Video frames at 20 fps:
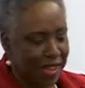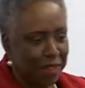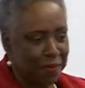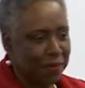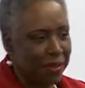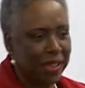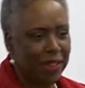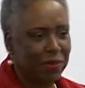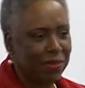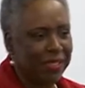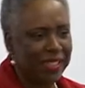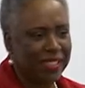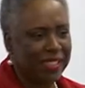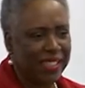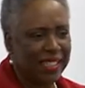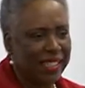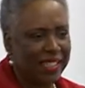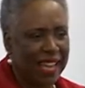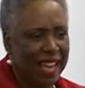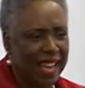But it was
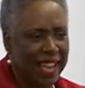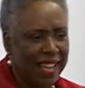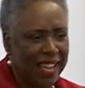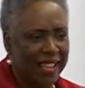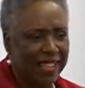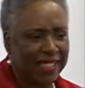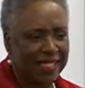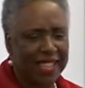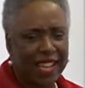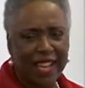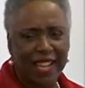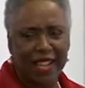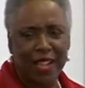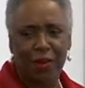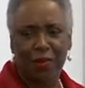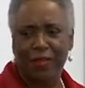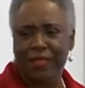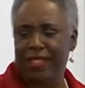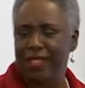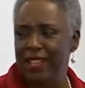the days. There
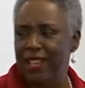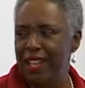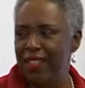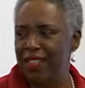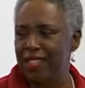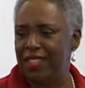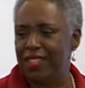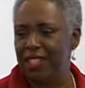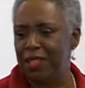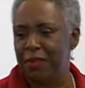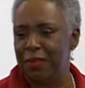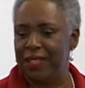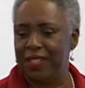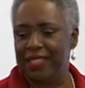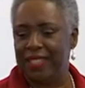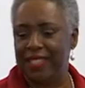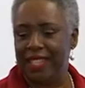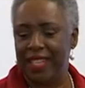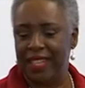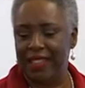was another gentleman
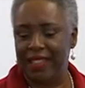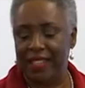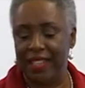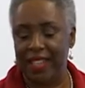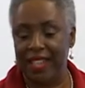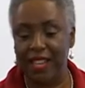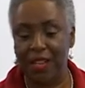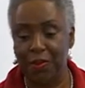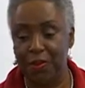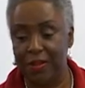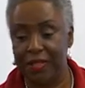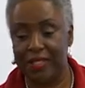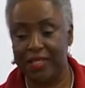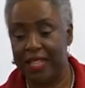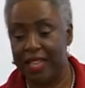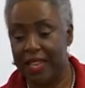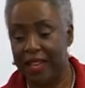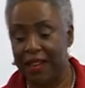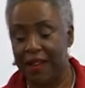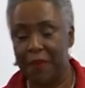said that he was
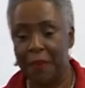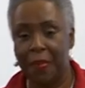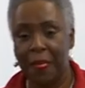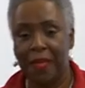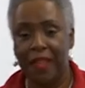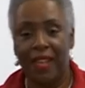there,